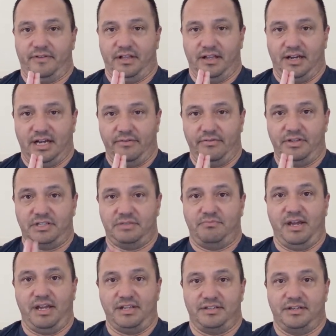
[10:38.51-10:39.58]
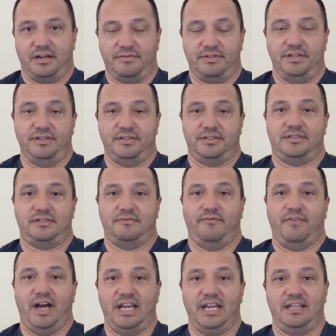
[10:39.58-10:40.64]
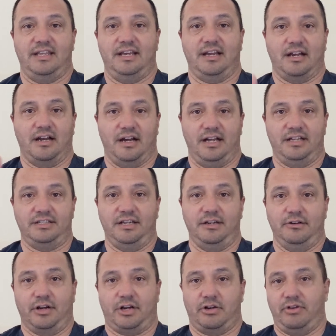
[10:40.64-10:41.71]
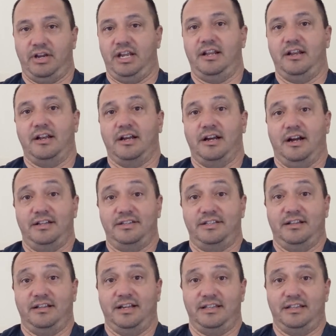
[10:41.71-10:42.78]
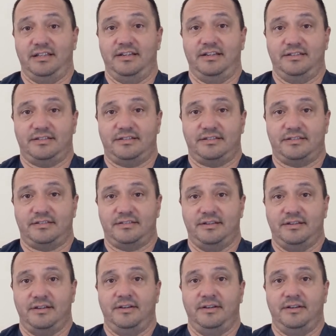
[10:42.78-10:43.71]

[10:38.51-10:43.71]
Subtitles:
a lot of it's based off just finding that content or creating a content like this